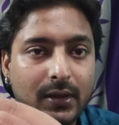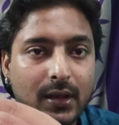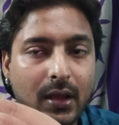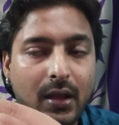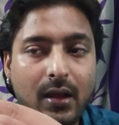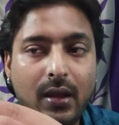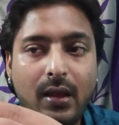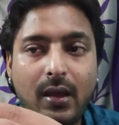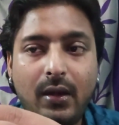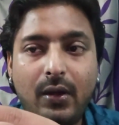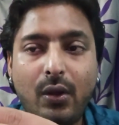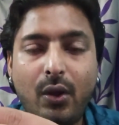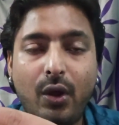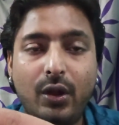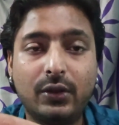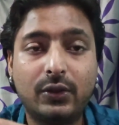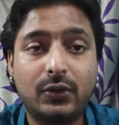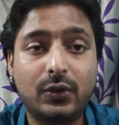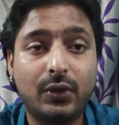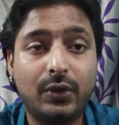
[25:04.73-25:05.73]
and
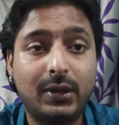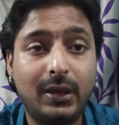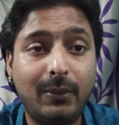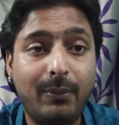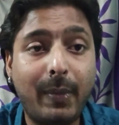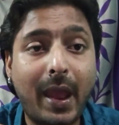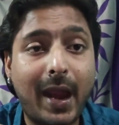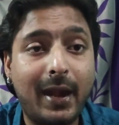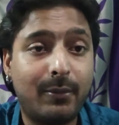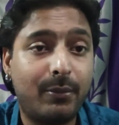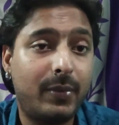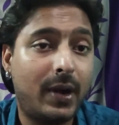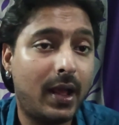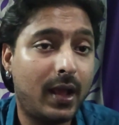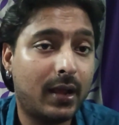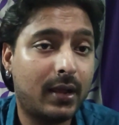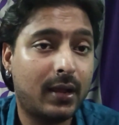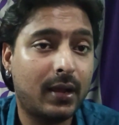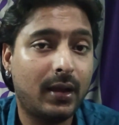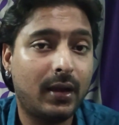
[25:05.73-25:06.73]
also the matte
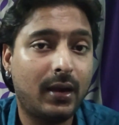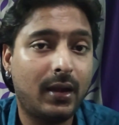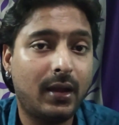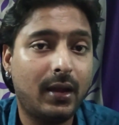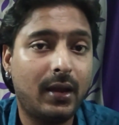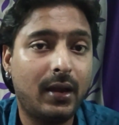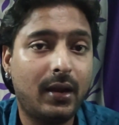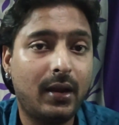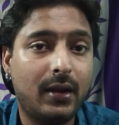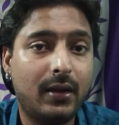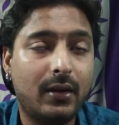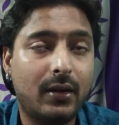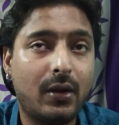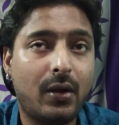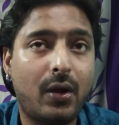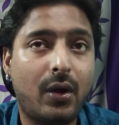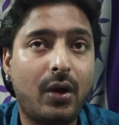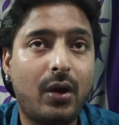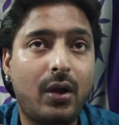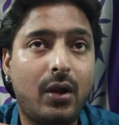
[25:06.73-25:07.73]
black color
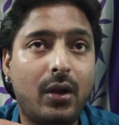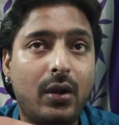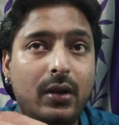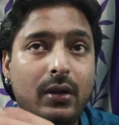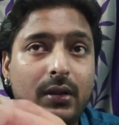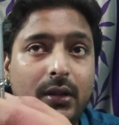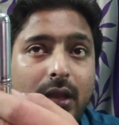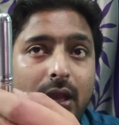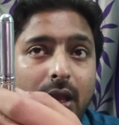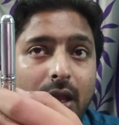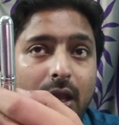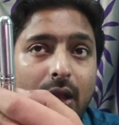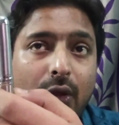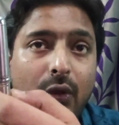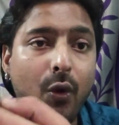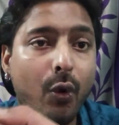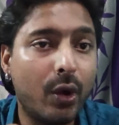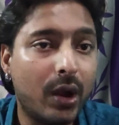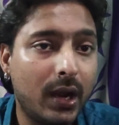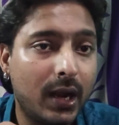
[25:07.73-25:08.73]
or the
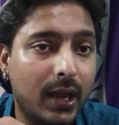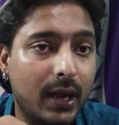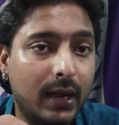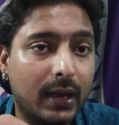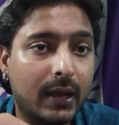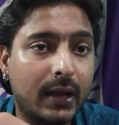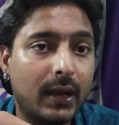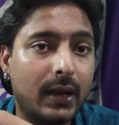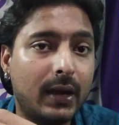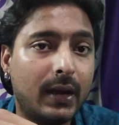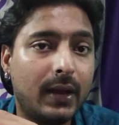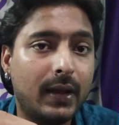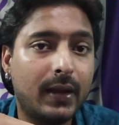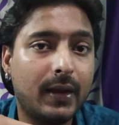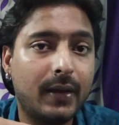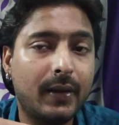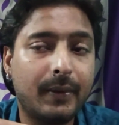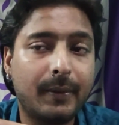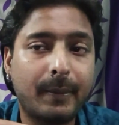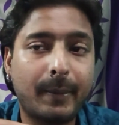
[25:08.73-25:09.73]
golden
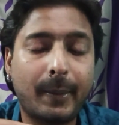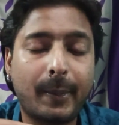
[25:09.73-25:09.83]
color